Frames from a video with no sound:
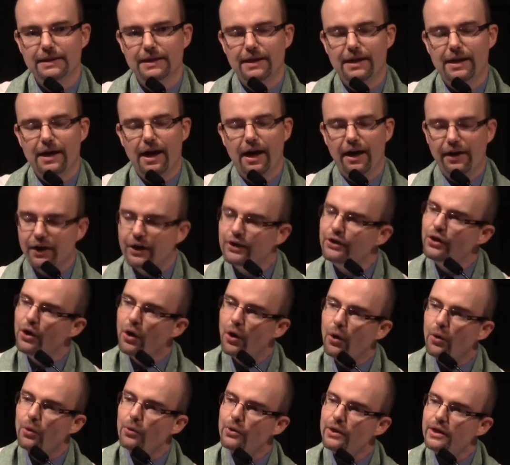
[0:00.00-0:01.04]
And I
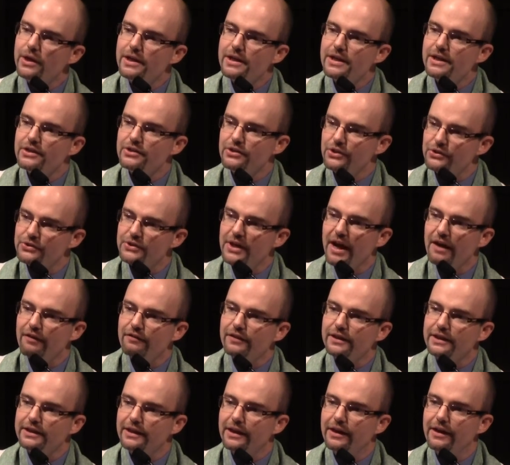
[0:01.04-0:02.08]
know she's
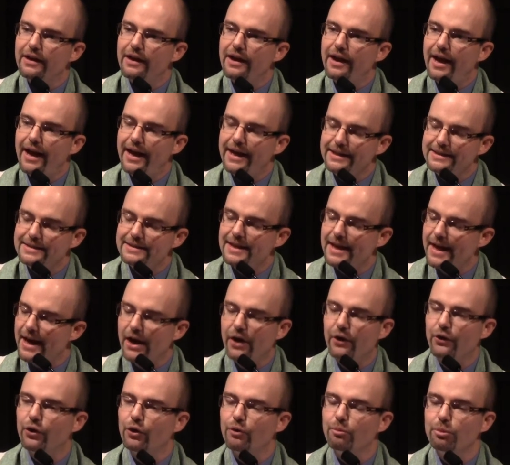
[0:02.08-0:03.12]
having a
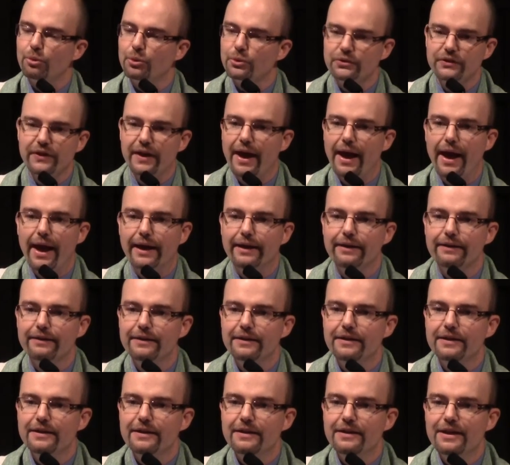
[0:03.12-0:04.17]
terrible day.
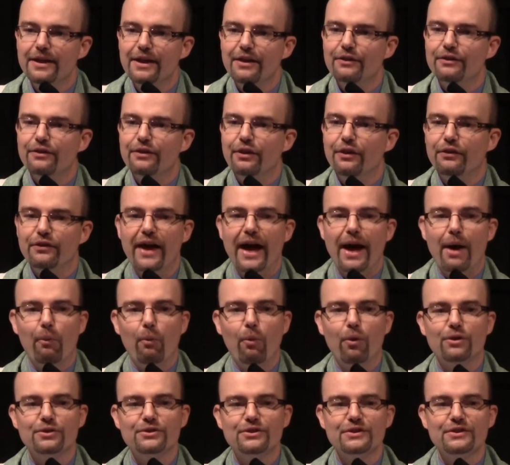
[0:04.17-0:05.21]
That
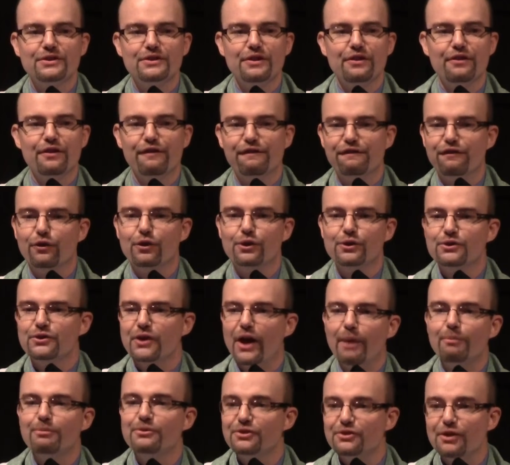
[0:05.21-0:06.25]
wasn't the first time
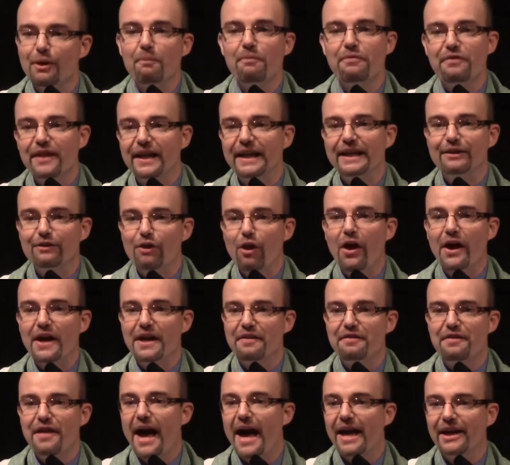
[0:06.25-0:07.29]
something like
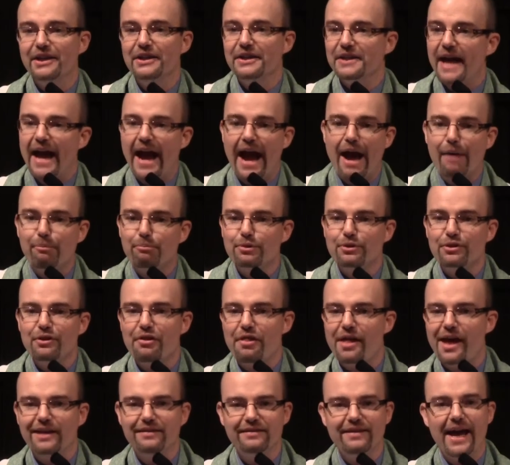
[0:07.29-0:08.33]
that had happened
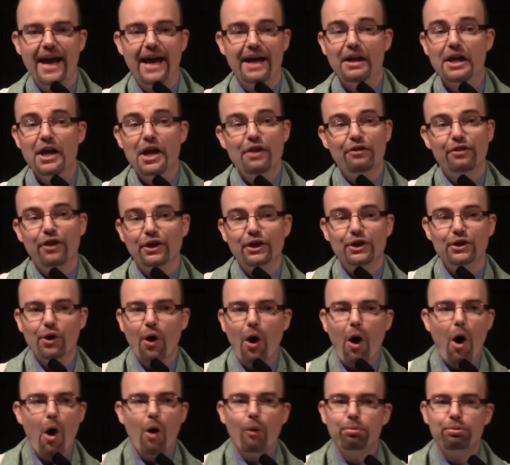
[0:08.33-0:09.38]
that day. That in
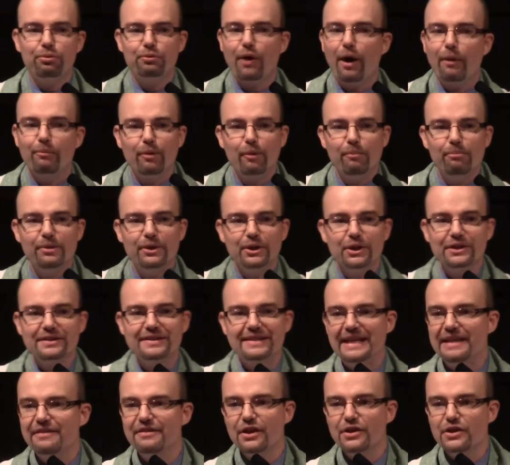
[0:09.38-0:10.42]
all probability,
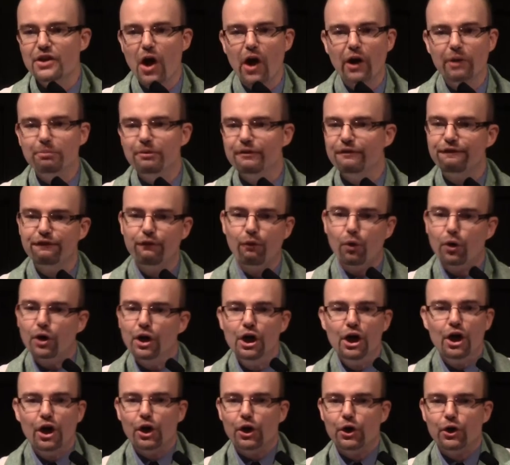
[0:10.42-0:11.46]
the night before,
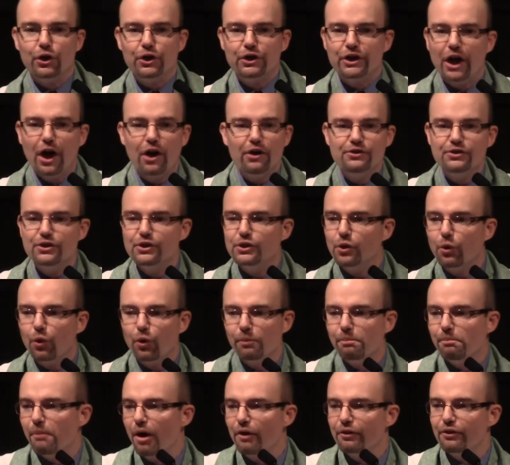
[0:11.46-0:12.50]
her cousin or
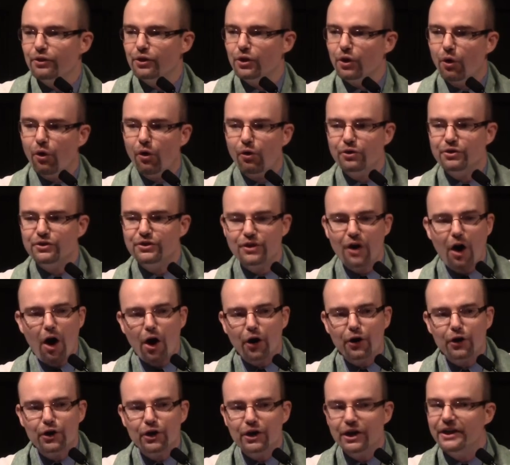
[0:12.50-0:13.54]
mother or
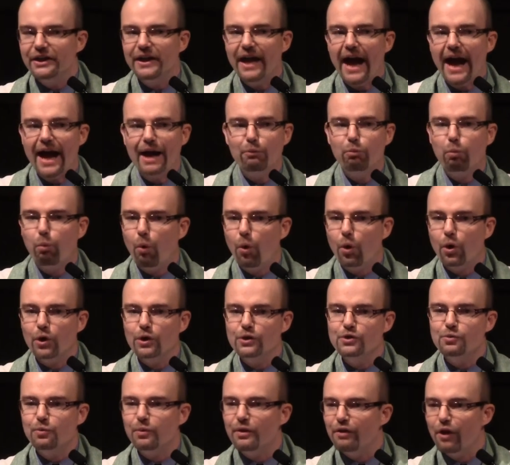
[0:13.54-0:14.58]
daughter had had words
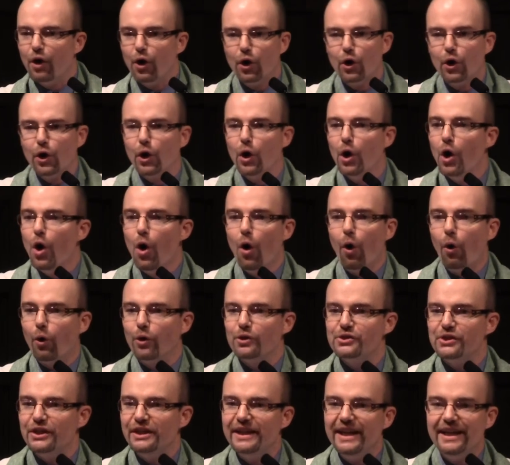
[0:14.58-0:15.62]
with her, or
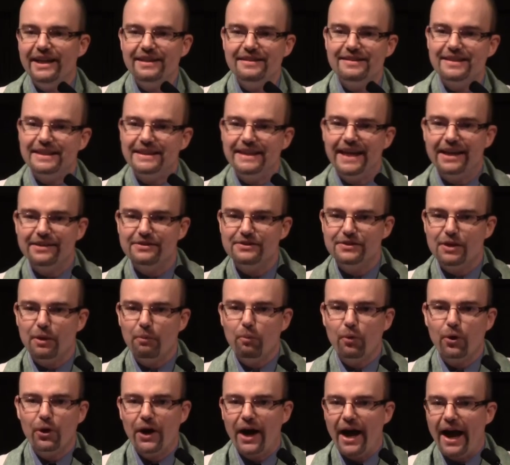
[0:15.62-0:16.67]
she needed to get
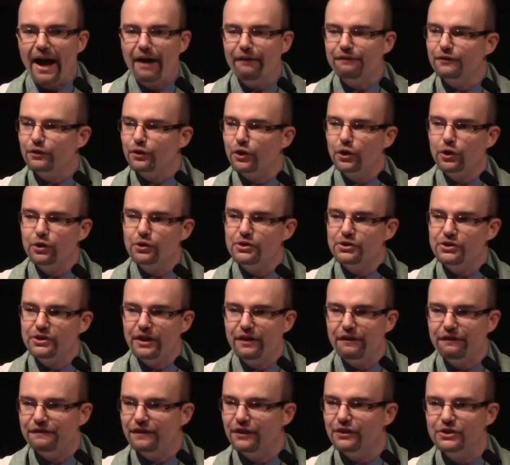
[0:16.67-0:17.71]
somewhere after her
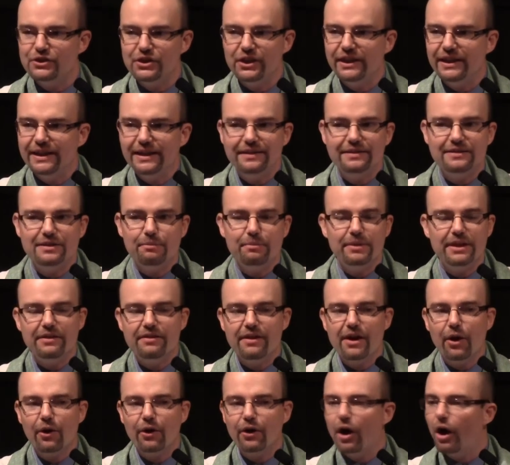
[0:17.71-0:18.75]
shift and she needed to be there
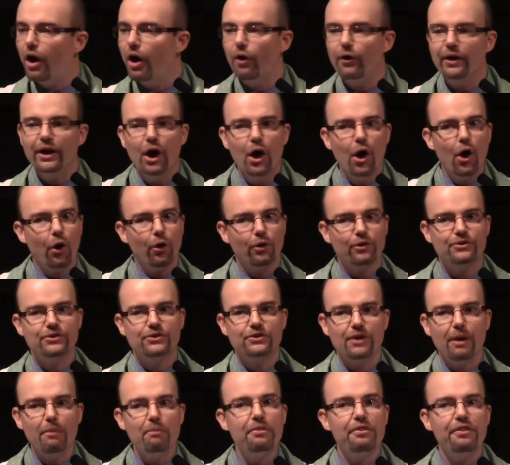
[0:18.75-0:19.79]
in a hurry, or
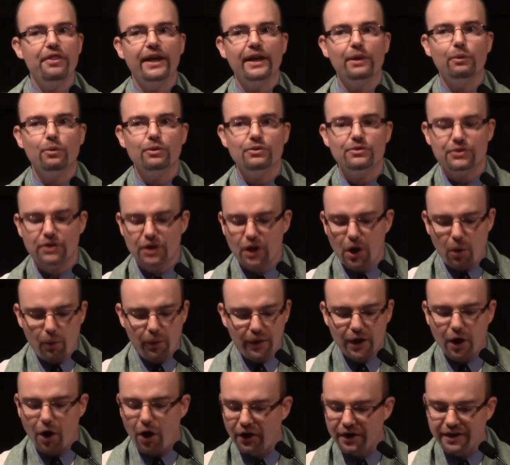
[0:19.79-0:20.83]
something was going
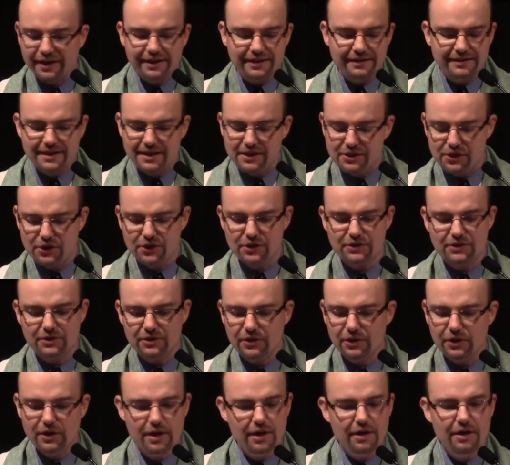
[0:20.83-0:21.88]
on in addition to
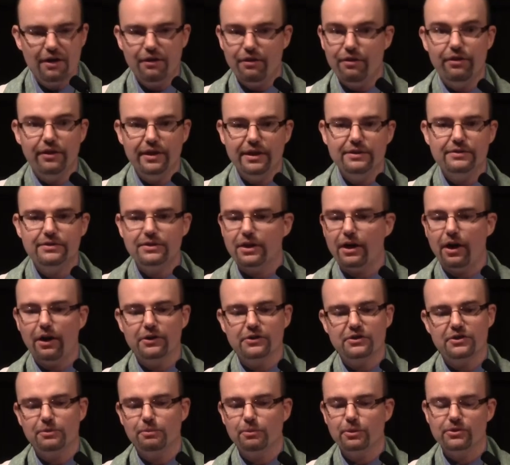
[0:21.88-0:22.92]
these
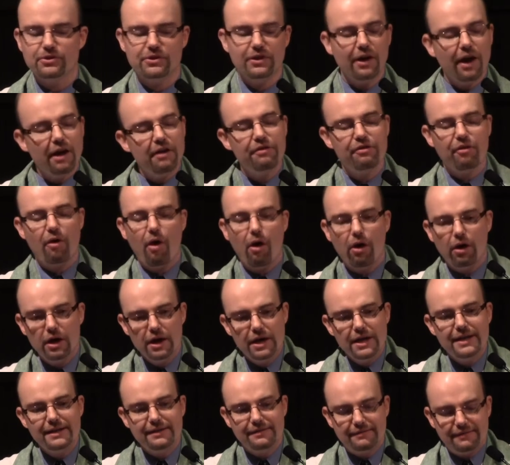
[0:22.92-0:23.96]
customers. And I thought,
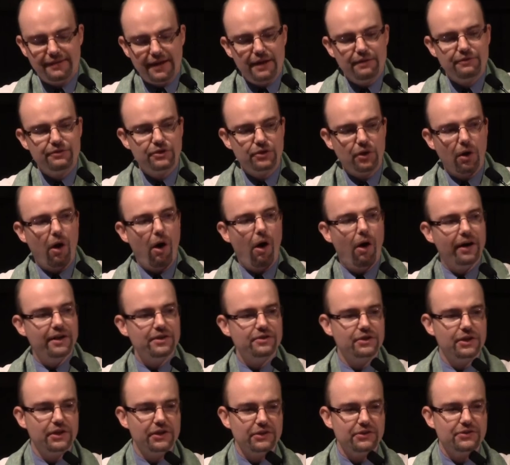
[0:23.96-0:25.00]
Dave Shaw is
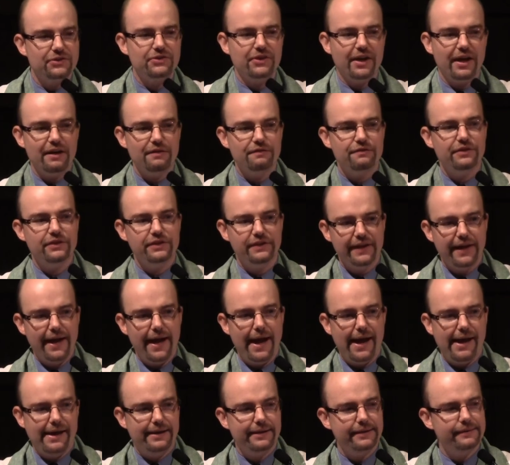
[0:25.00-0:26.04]
going to save the day.